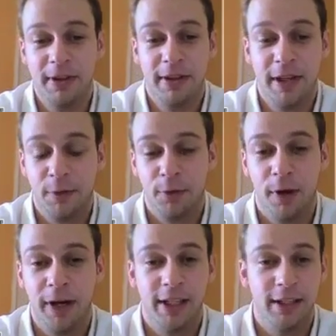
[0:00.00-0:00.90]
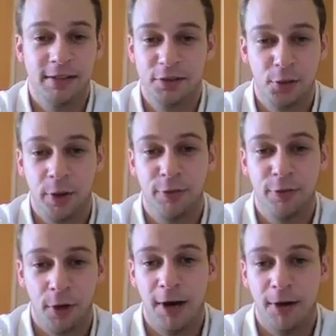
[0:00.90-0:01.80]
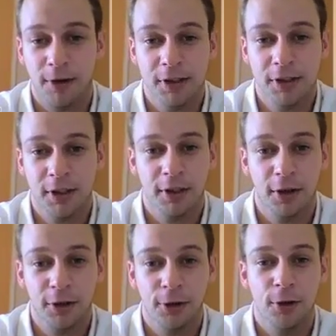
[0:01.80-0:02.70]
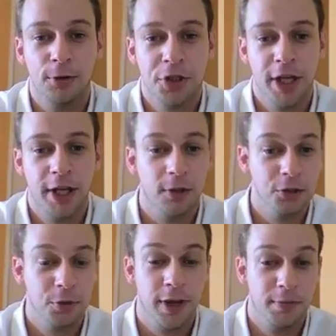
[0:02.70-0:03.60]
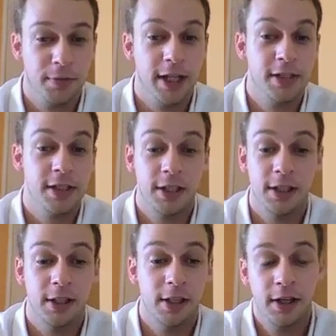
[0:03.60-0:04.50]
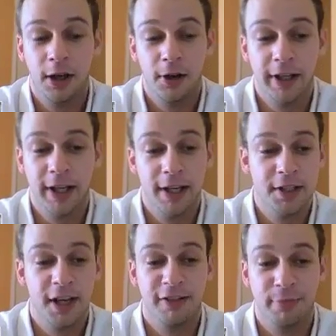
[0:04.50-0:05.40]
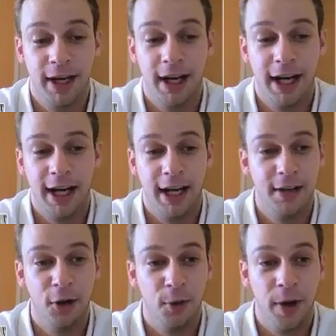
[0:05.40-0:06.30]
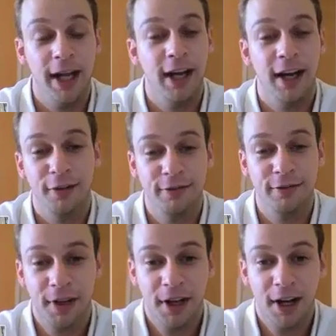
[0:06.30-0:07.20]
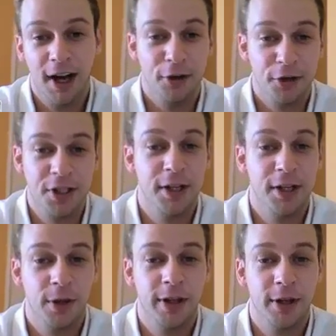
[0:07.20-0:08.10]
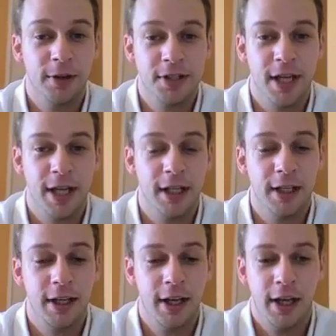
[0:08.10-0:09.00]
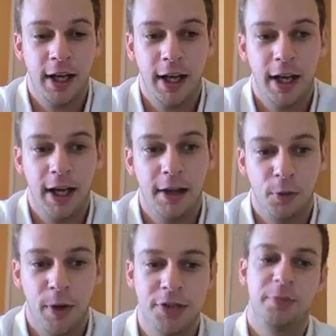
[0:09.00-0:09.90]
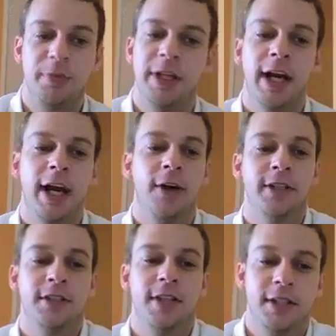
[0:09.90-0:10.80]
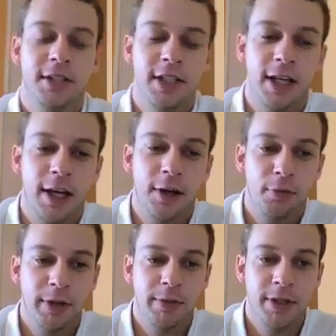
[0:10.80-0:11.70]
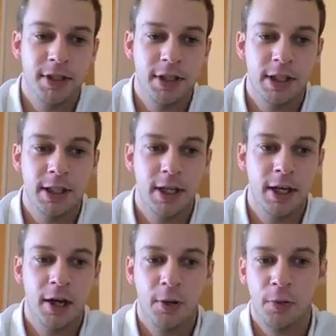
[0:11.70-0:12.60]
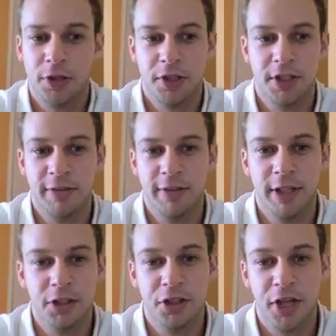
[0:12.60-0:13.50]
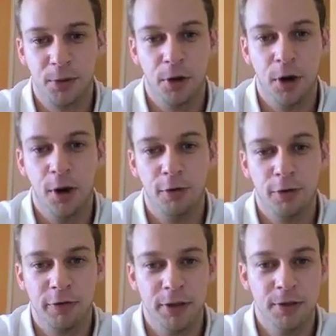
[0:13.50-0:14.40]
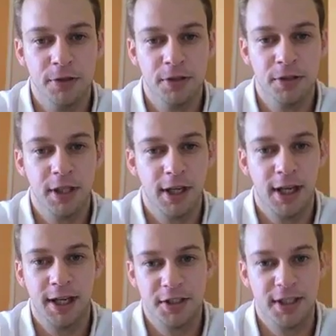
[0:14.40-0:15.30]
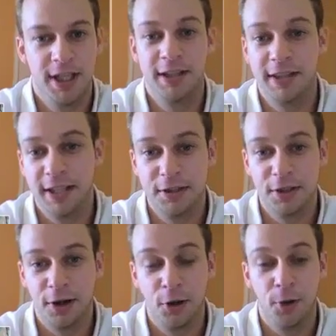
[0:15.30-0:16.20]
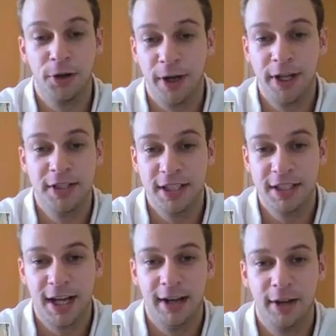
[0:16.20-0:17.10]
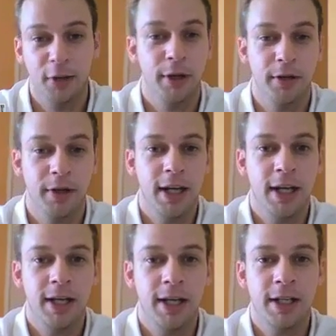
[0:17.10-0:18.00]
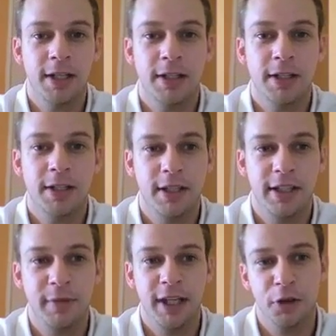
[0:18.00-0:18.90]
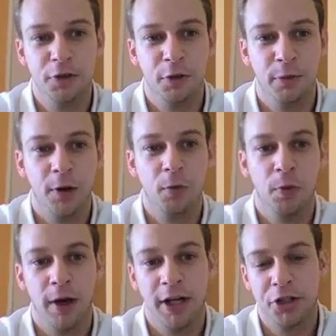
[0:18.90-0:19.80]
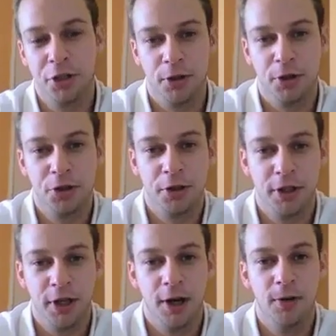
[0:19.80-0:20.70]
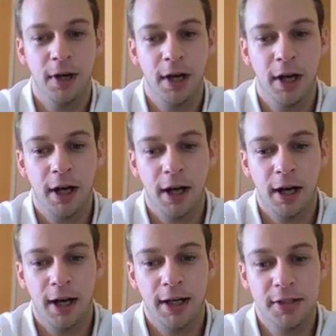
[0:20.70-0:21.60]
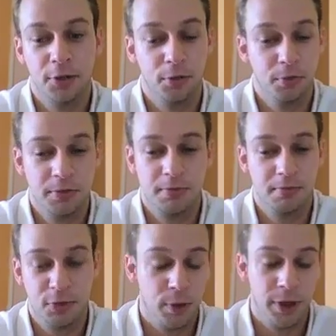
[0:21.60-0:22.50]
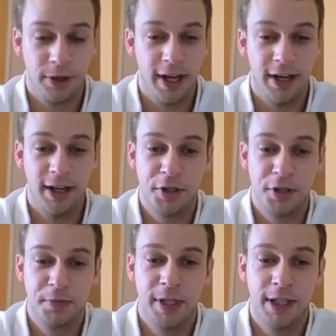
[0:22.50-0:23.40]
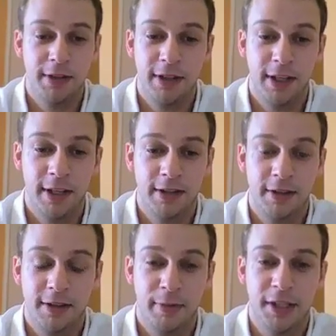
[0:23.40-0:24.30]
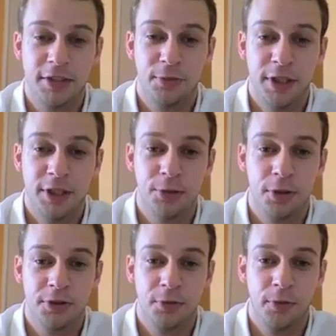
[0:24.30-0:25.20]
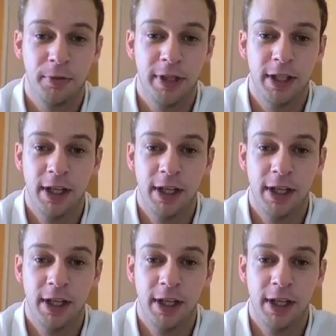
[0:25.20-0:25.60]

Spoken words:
were running 24 hours on all the local channels with updates and all that kind of stuff, but I had no way of understanding what they were saying. And the Western media outlets like CNN or BBC were just giving general overviews, just saying things are going crazy in Thailand, but didn't give me anything useful about where I should or shouldn't go. So Twitter ended up just being the best resource for me.